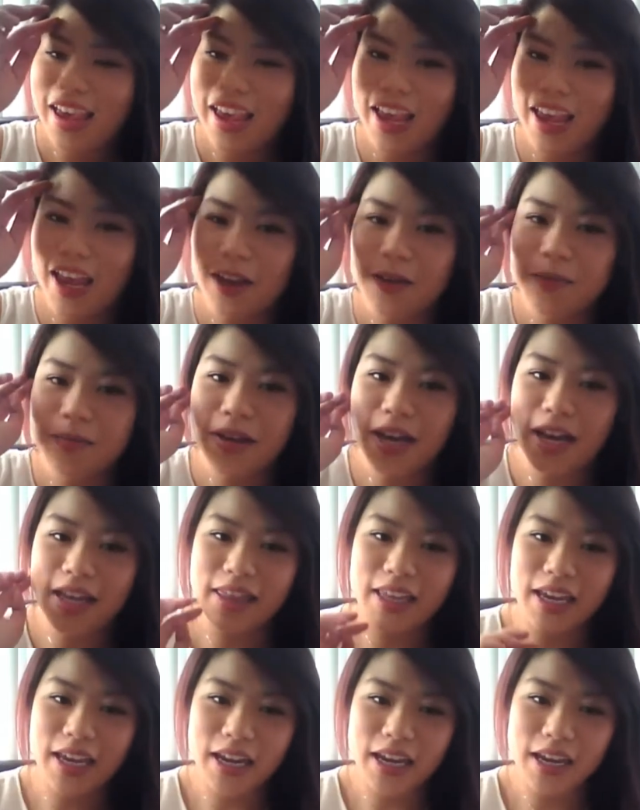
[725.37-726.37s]

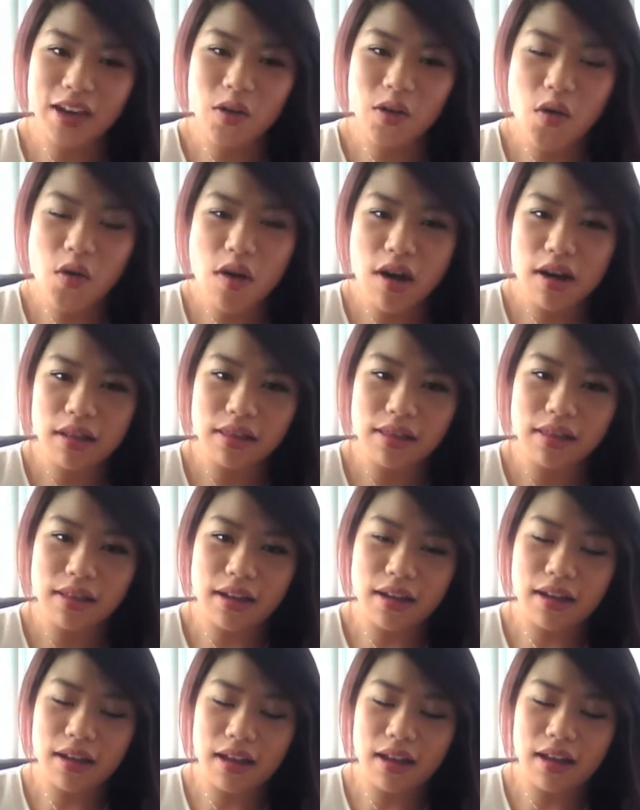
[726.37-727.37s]
And then I got
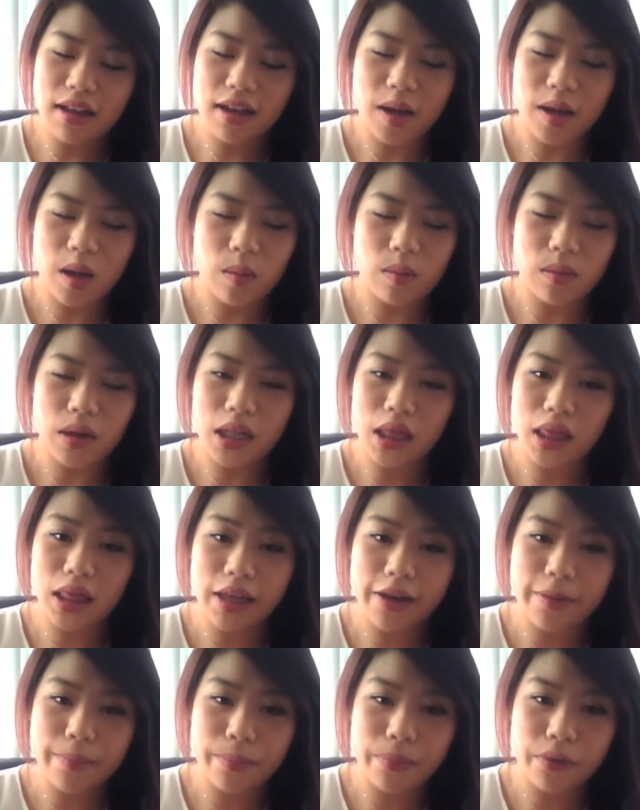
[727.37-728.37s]
a
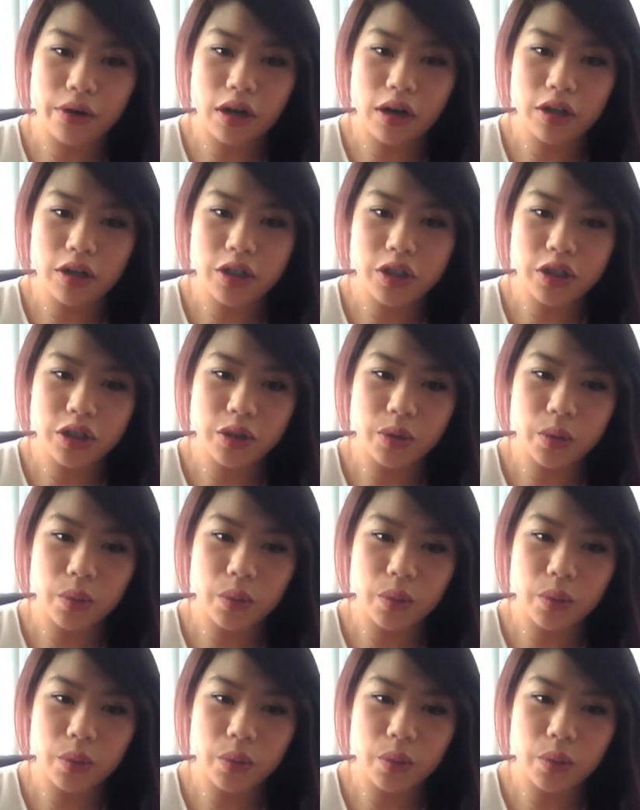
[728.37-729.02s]
lip brush,